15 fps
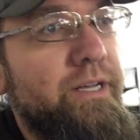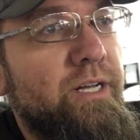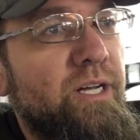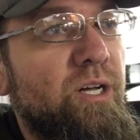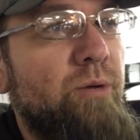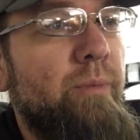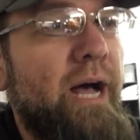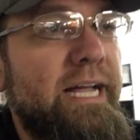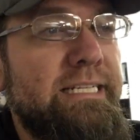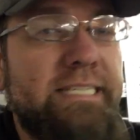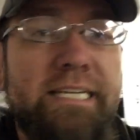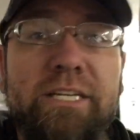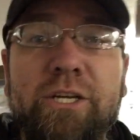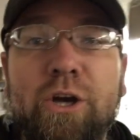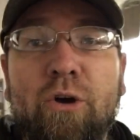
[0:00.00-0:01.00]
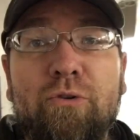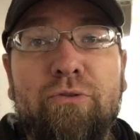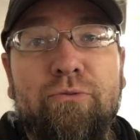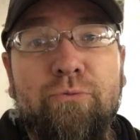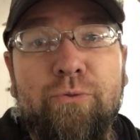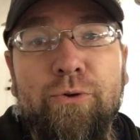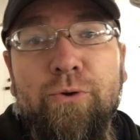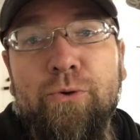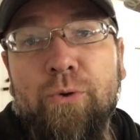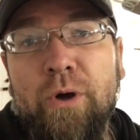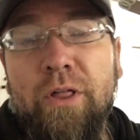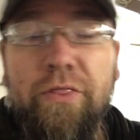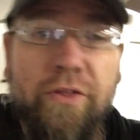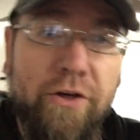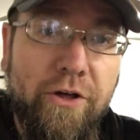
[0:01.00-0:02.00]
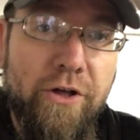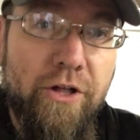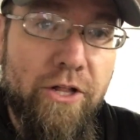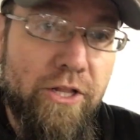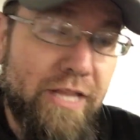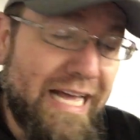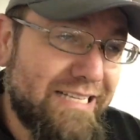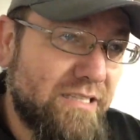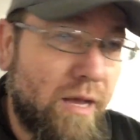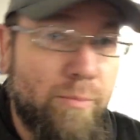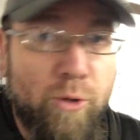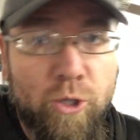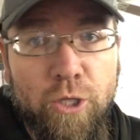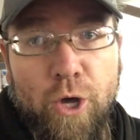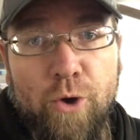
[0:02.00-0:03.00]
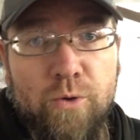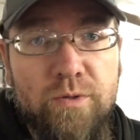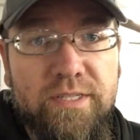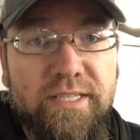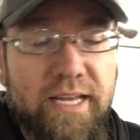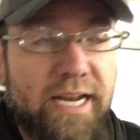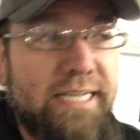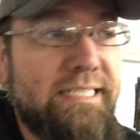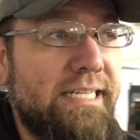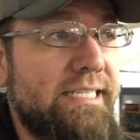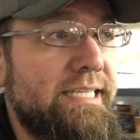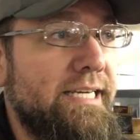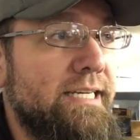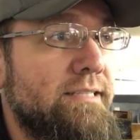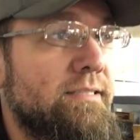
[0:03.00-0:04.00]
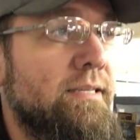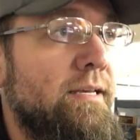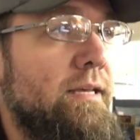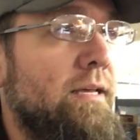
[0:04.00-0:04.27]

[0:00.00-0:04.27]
Um, I did go through the last couple loads that I did get.